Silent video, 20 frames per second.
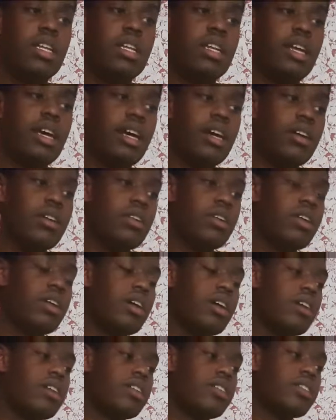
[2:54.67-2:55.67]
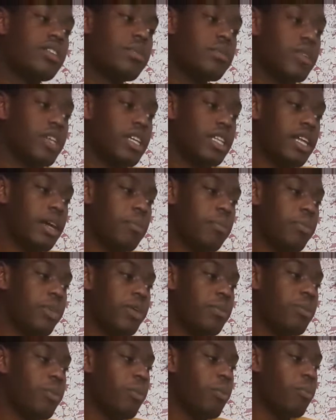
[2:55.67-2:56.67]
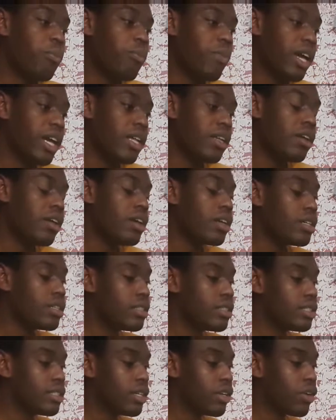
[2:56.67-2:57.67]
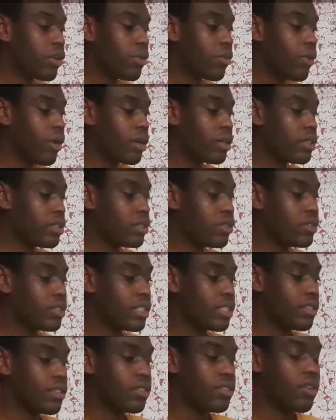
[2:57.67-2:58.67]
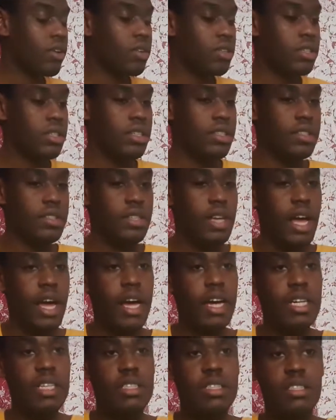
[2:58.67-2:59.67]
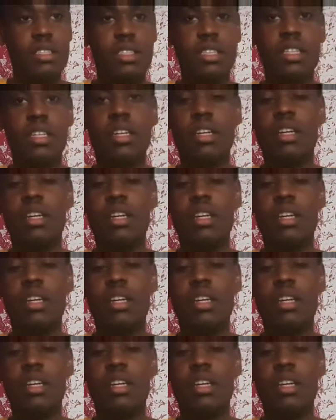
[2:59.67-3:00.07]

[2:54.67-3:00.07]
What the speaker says: Now, something that people may not consider while choosing a salt is actually